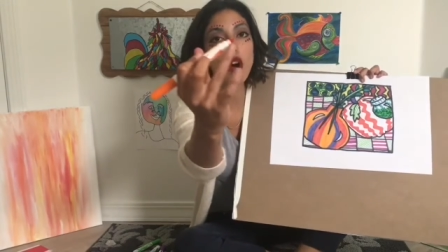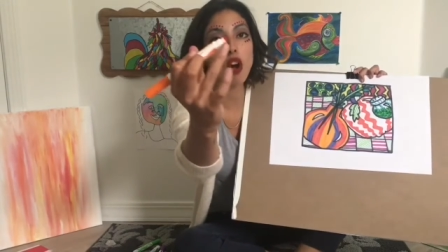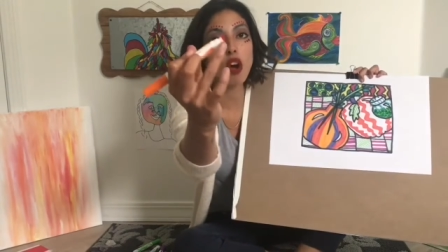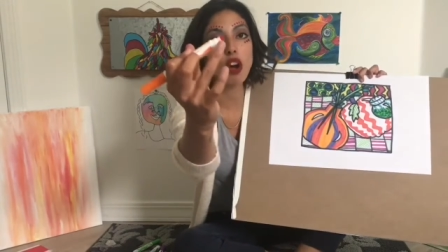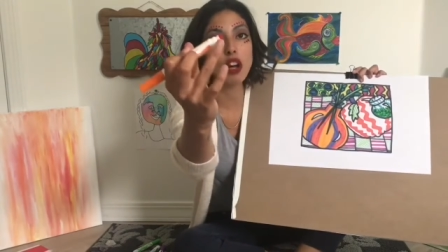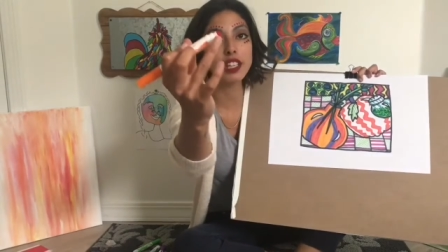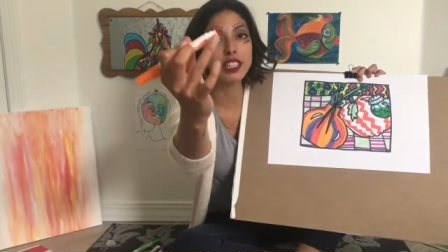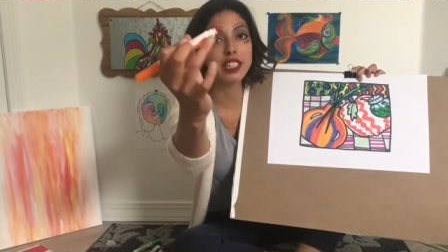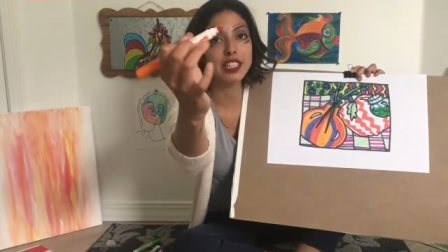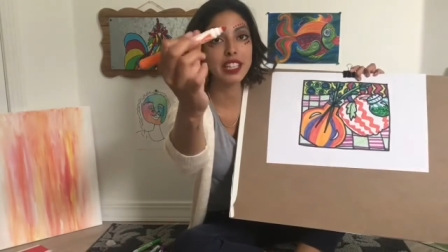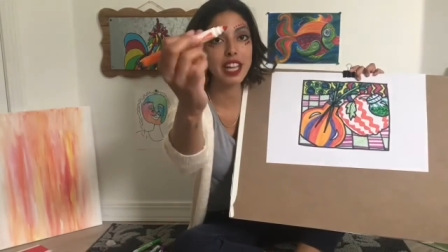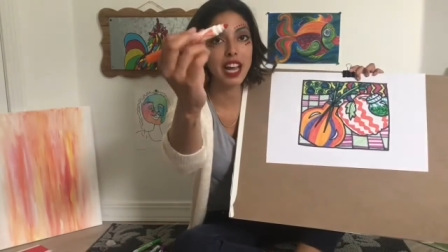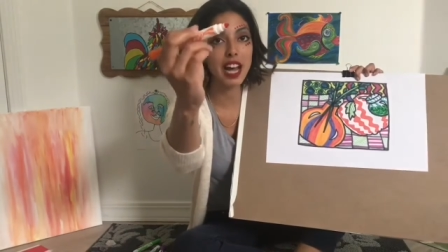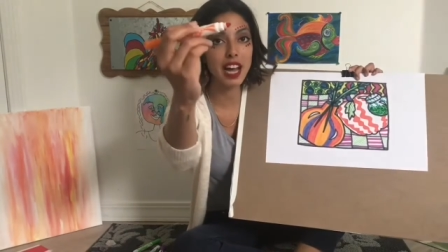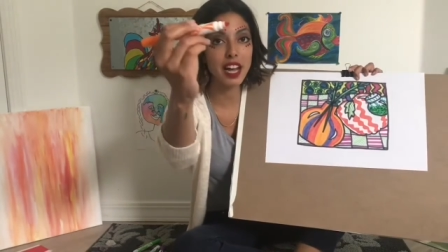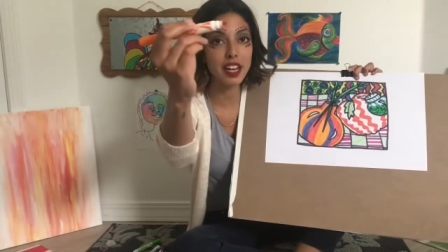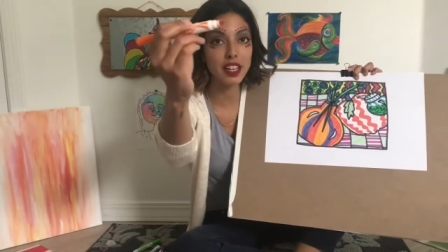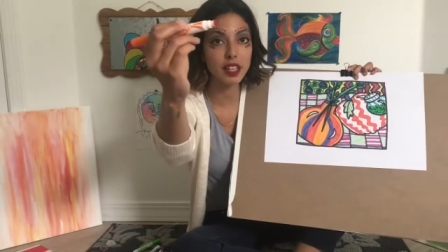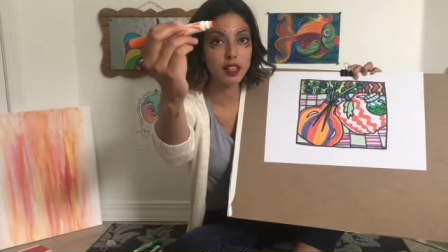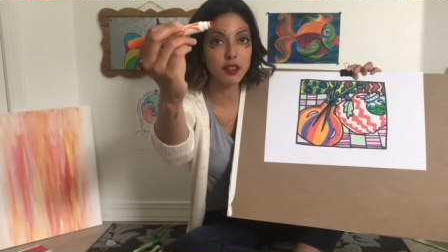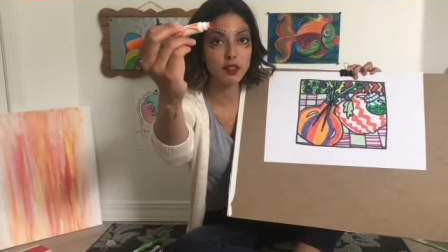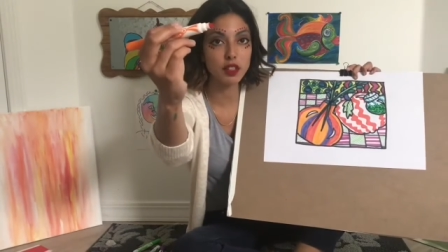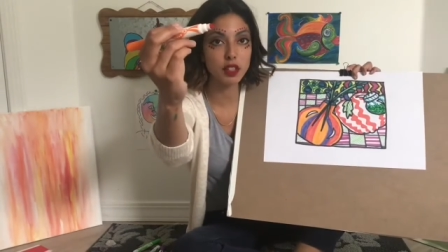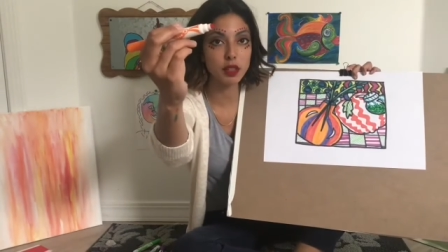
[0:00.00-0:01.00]
side of
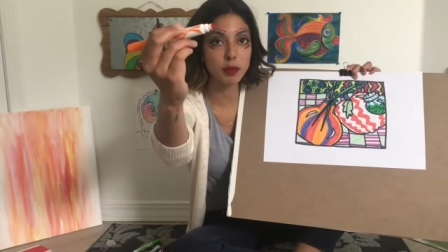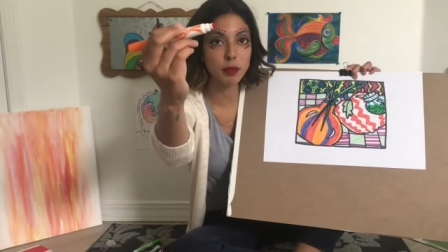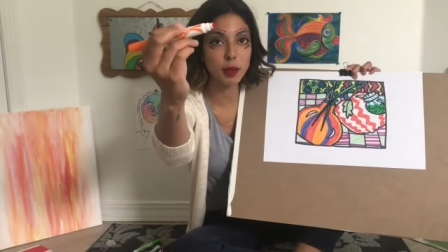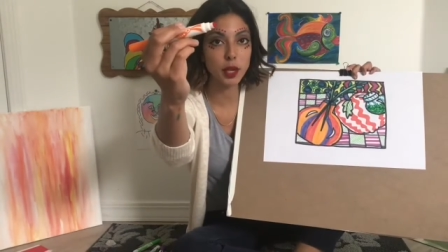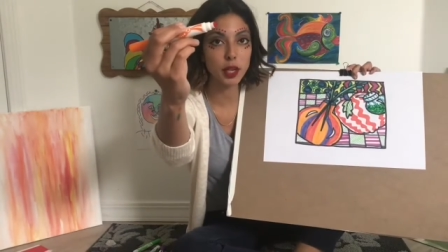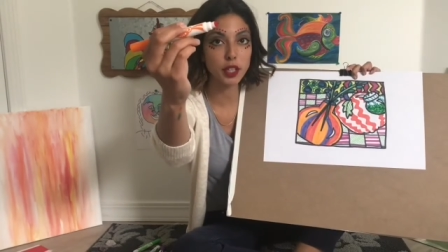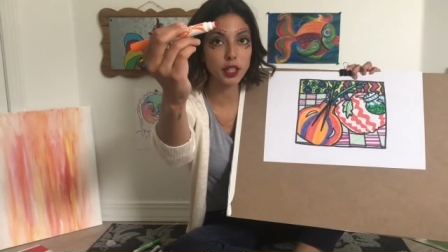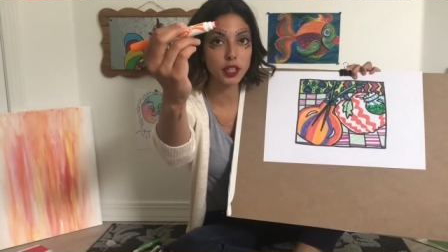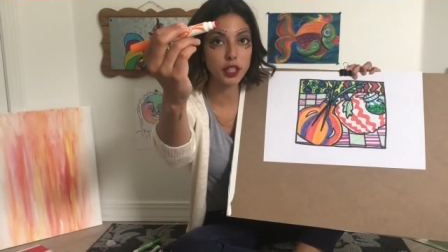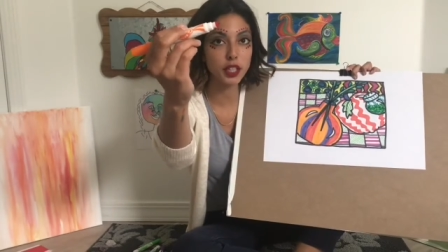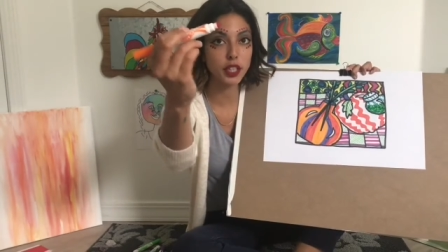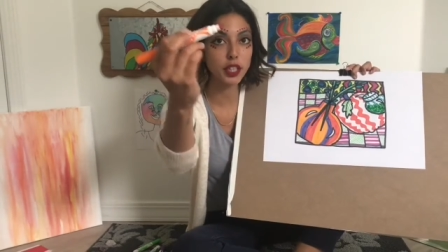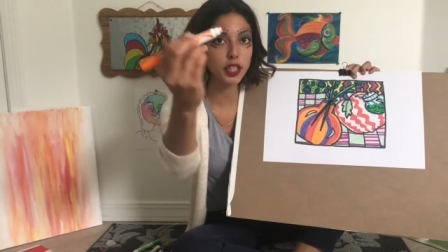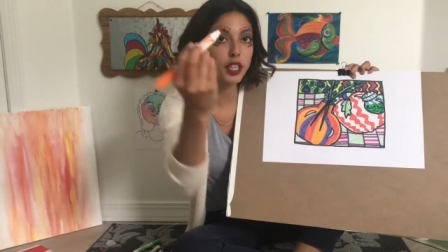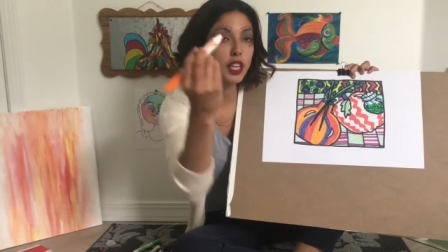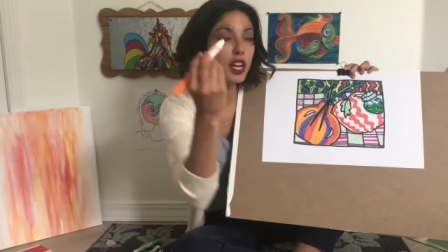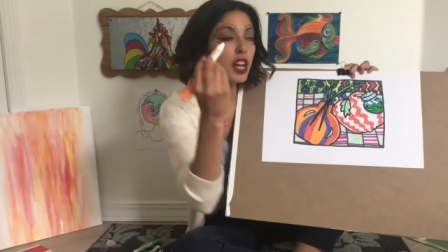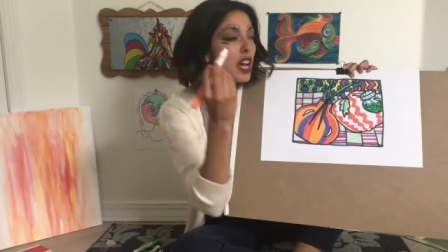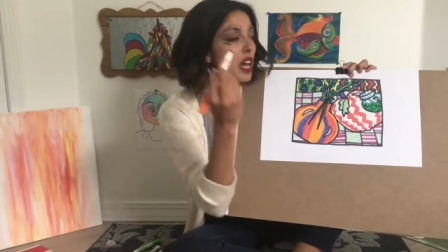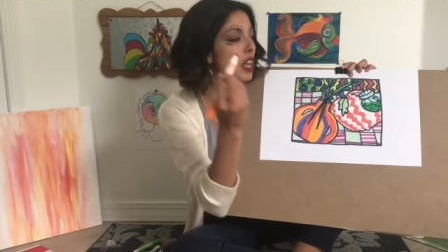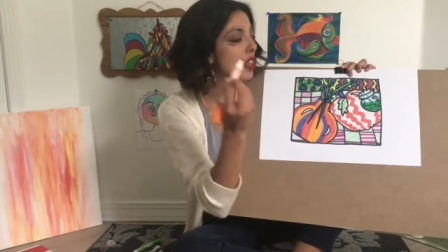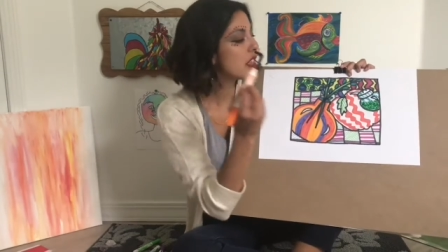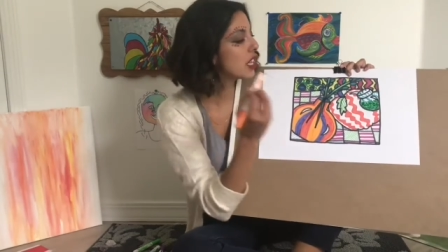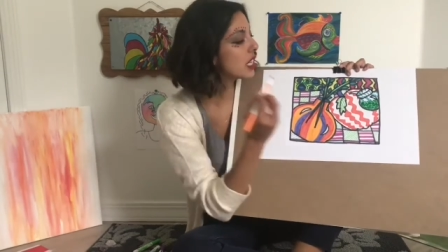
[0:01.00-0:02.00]
your marker,
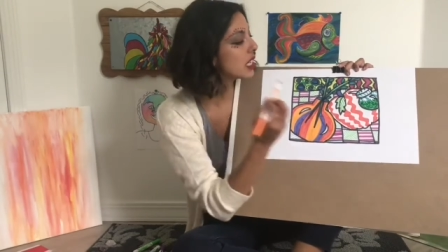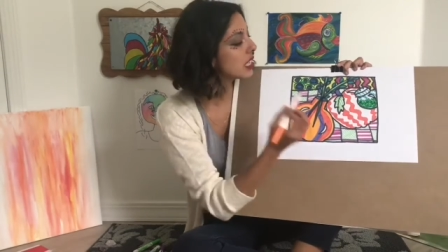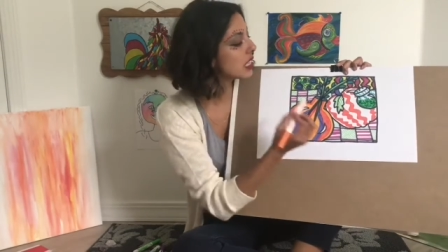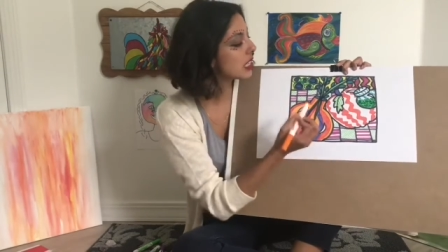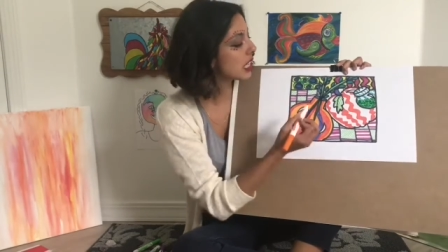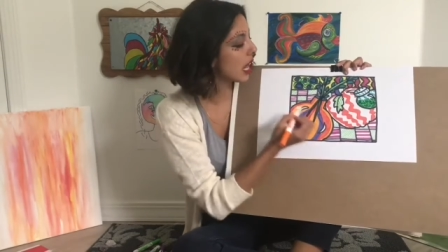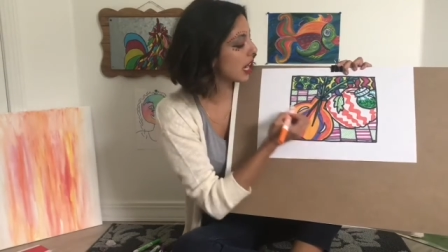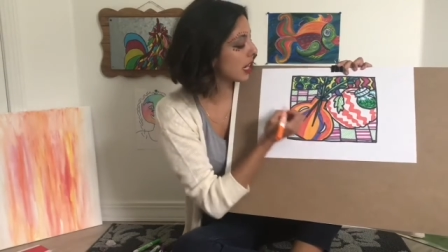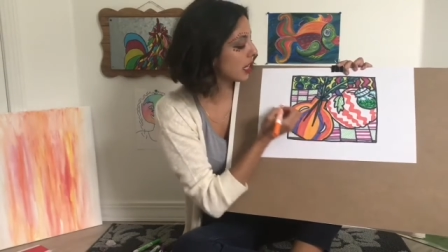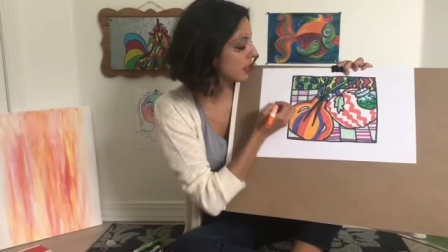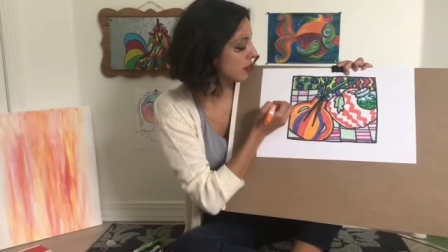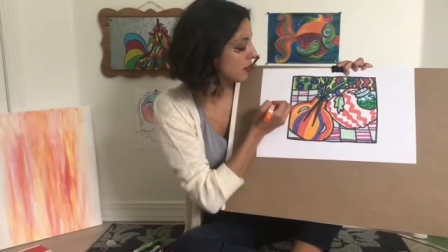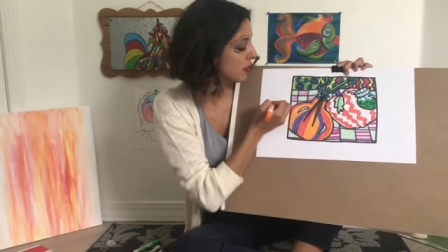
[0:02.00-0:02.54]
this side of it.